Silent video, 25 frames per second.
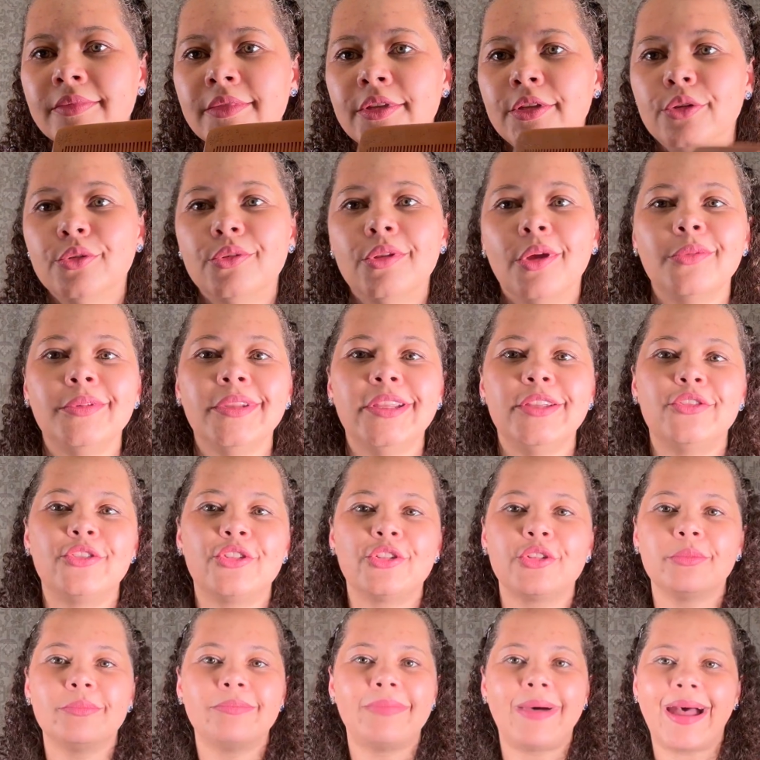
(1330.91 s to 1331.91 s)
You don't need
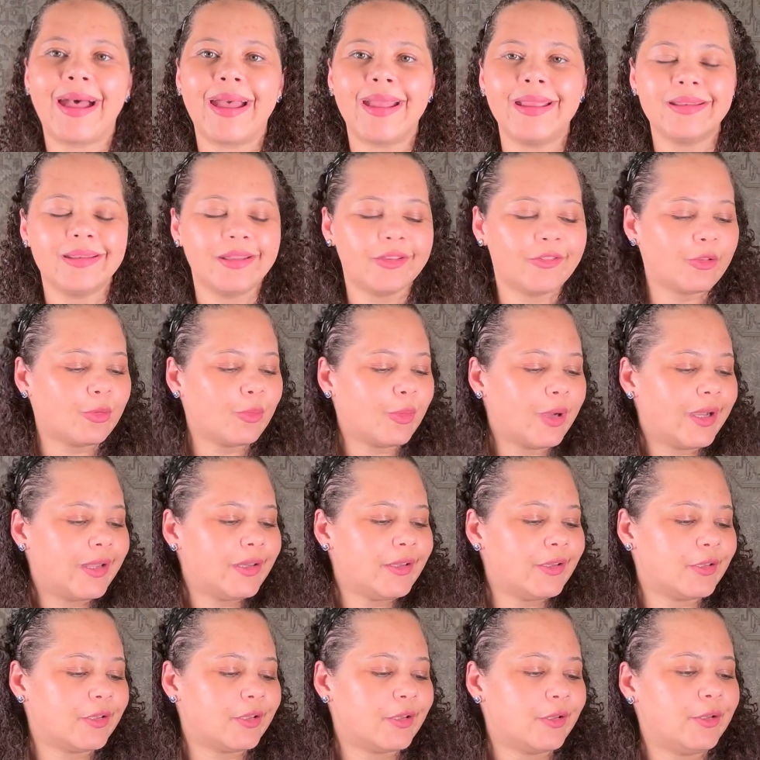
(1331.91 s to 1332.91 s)
to buy this one,
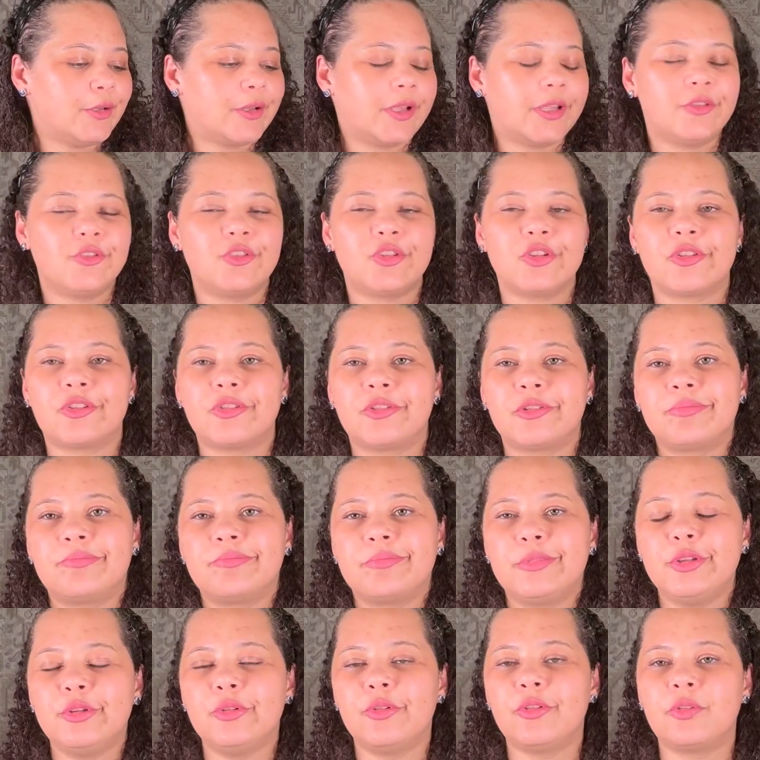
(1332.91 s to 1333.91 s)
you know, you can just
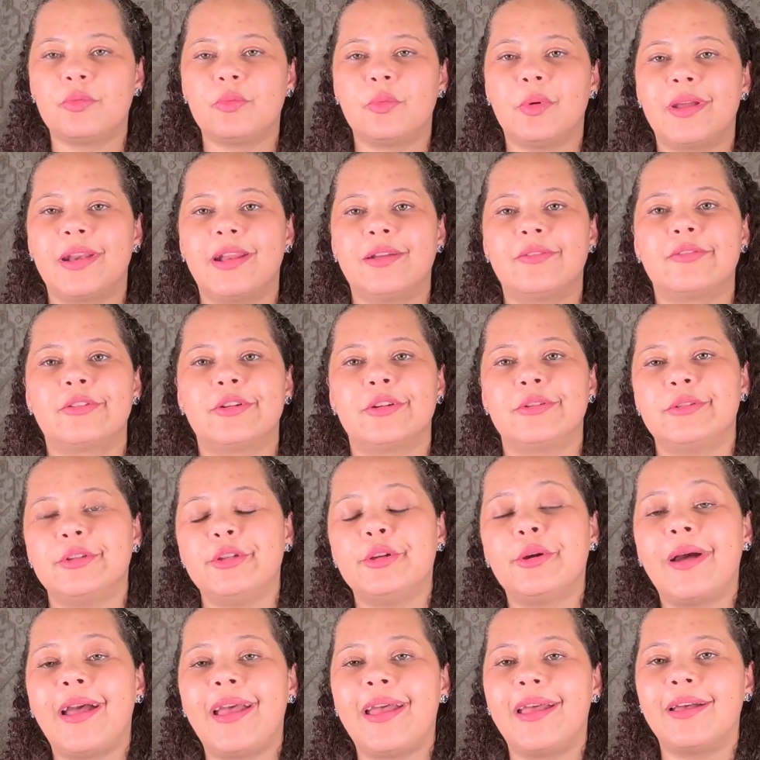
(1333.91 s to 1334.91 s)
use whatever
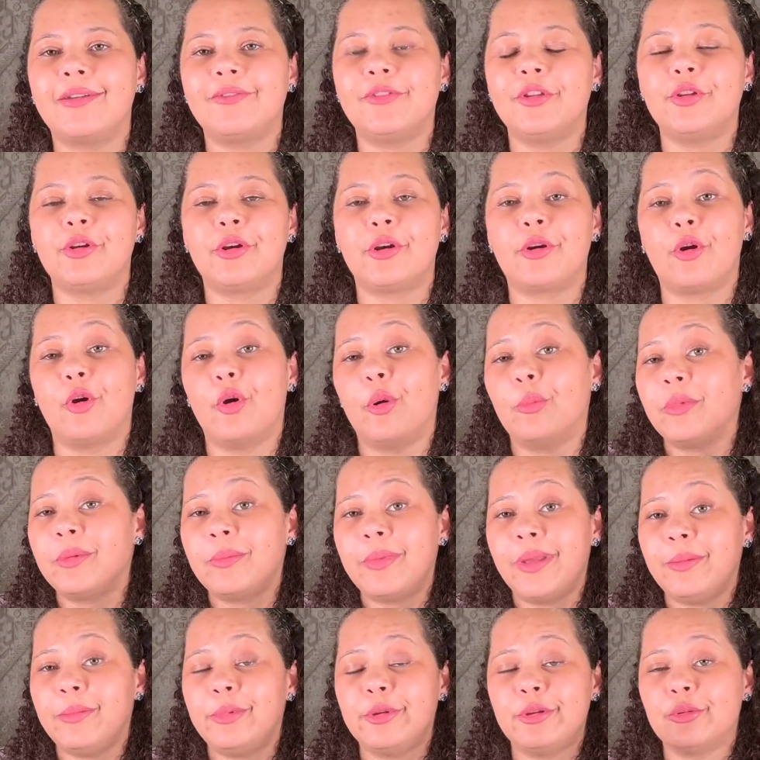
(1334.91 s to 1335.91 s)
you have in your home.
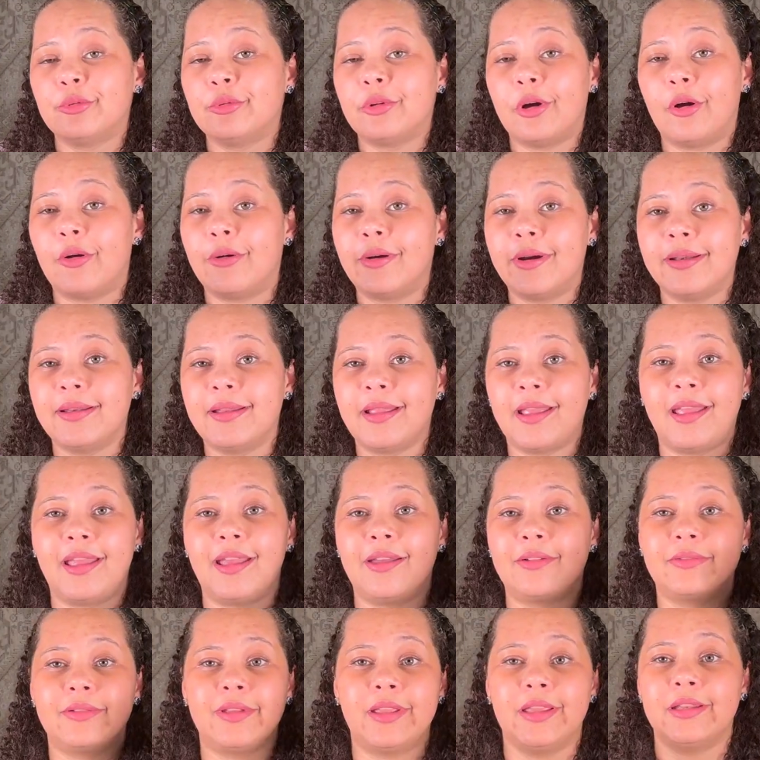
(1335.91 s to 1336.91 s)
Maybe you already
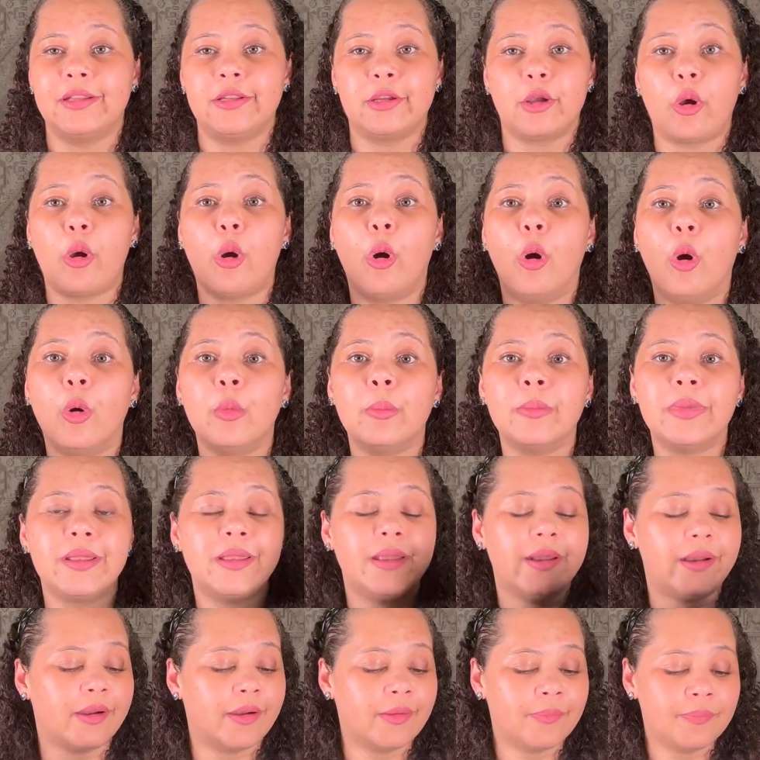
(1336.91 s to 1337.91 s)
have any comb
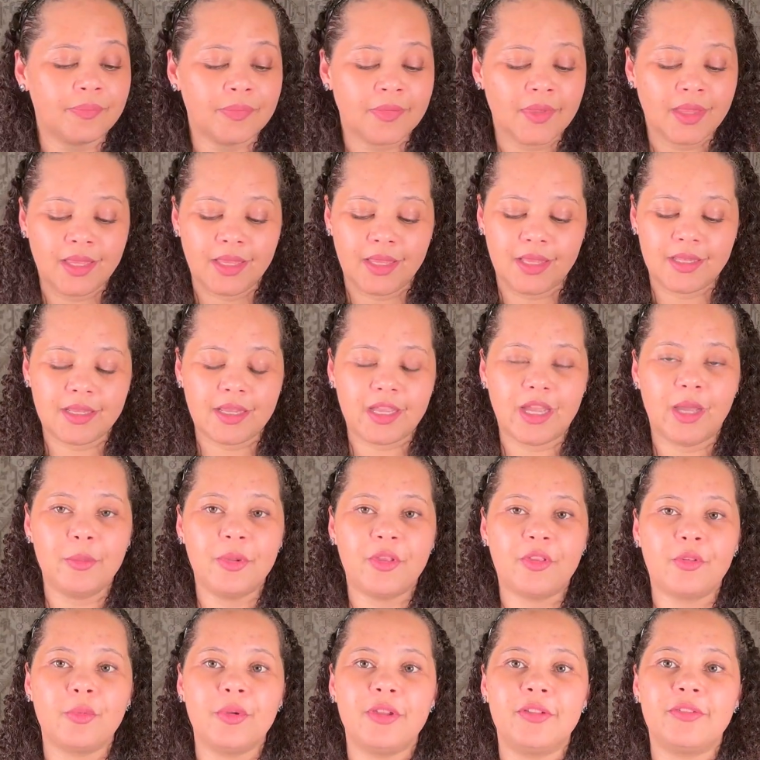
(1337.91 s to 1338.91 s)
there. It
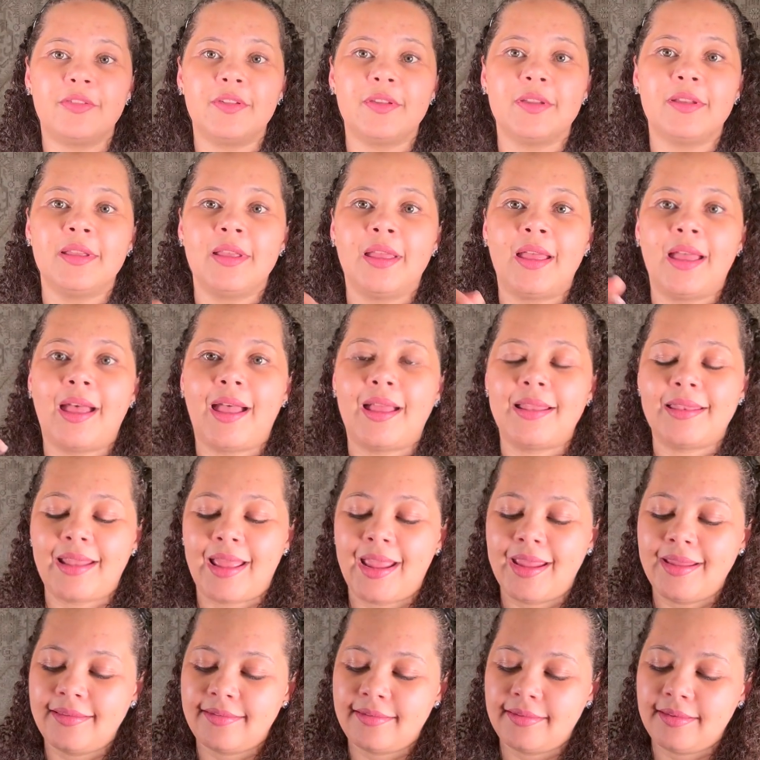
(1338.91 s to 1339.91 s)
comes with a
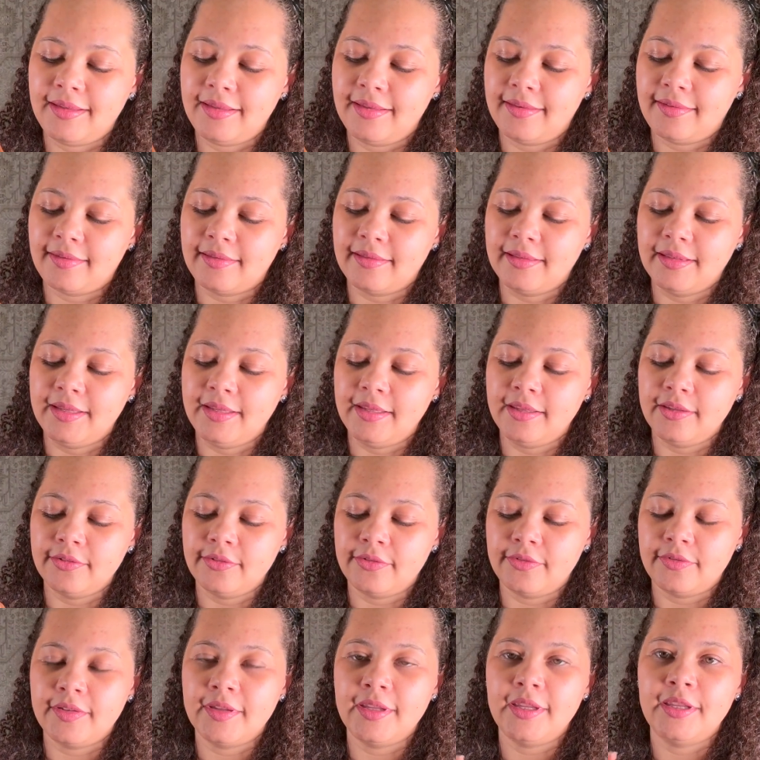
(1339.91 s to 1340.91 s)
nice
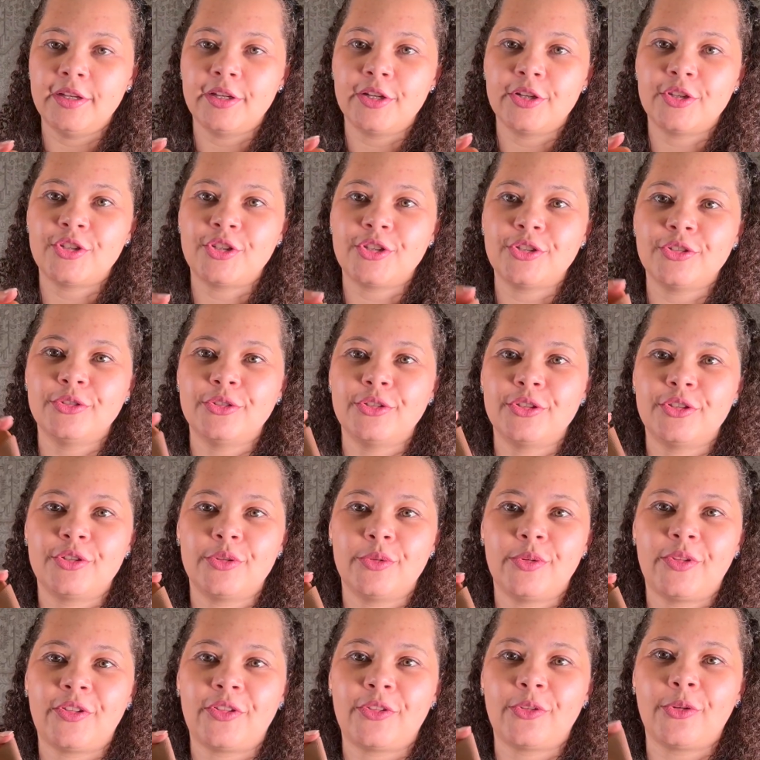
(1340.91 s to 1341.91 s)
sleeve here too to
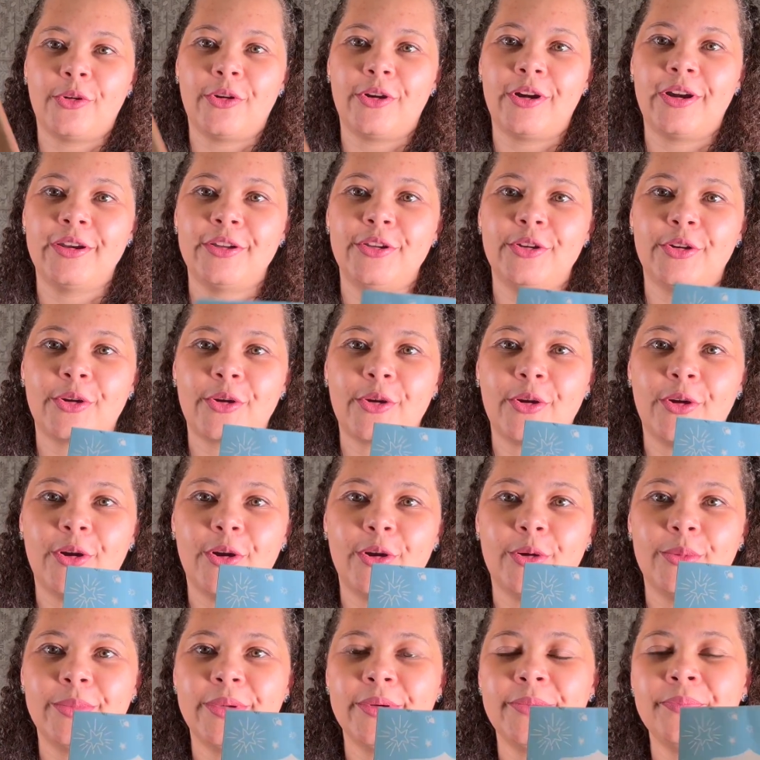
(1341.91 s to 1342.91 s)
store your
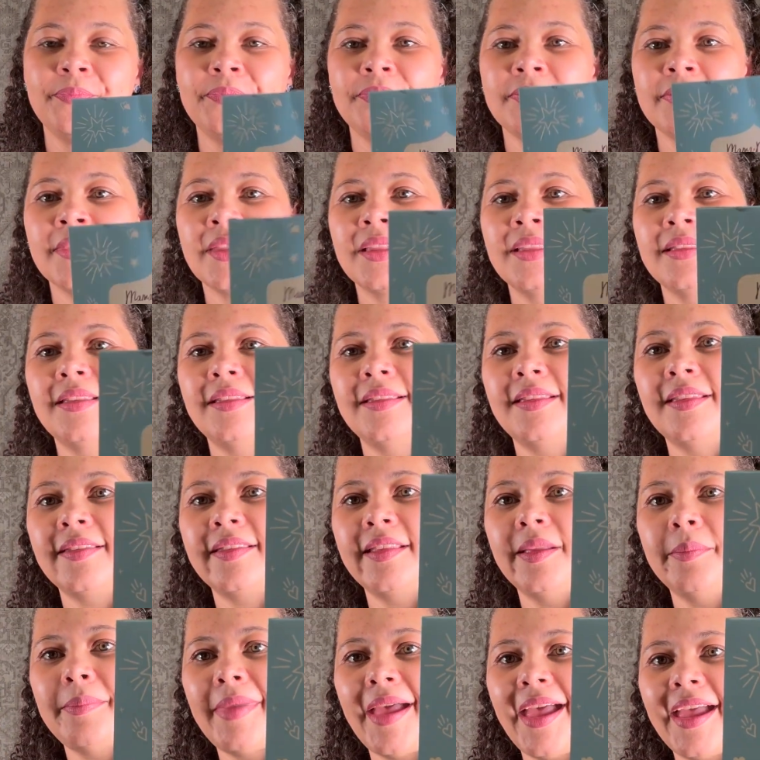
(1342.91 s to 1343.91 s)
comb. This is
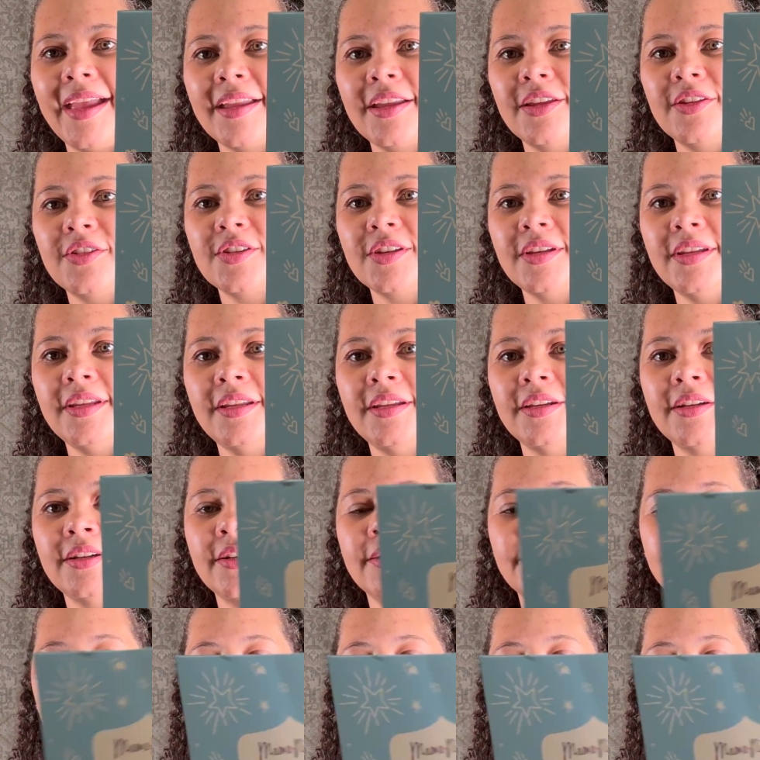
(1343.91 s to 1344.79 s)
the package here,